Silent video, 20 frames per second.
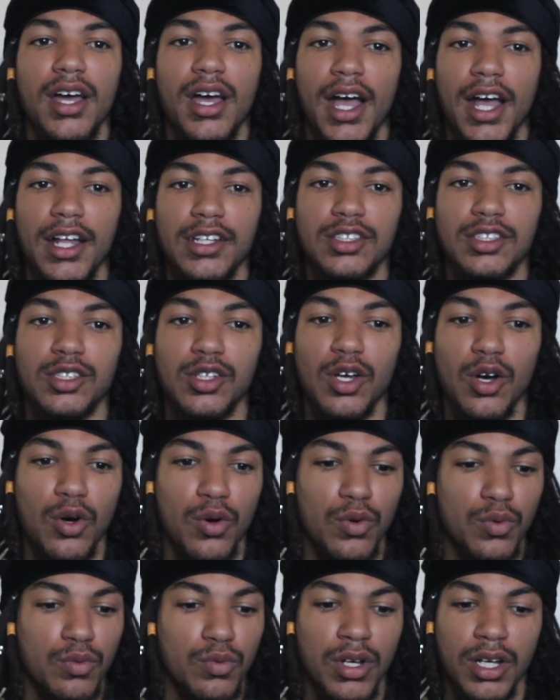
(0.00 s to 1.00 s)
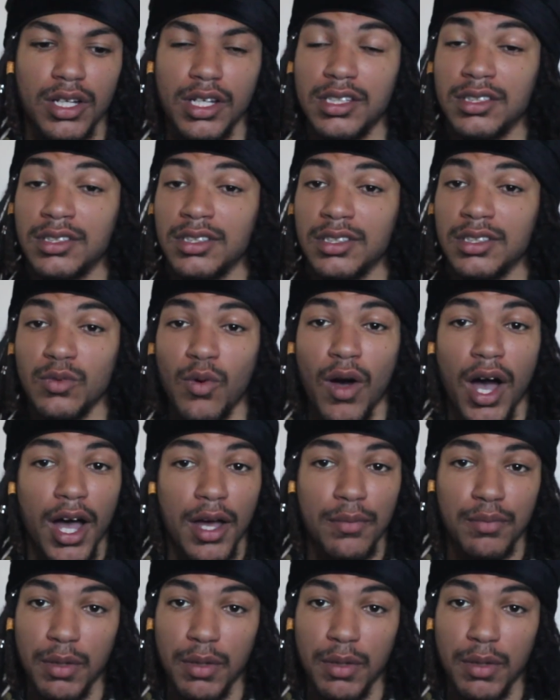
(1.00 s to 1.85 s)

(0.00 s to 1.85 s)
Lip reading: And so this is why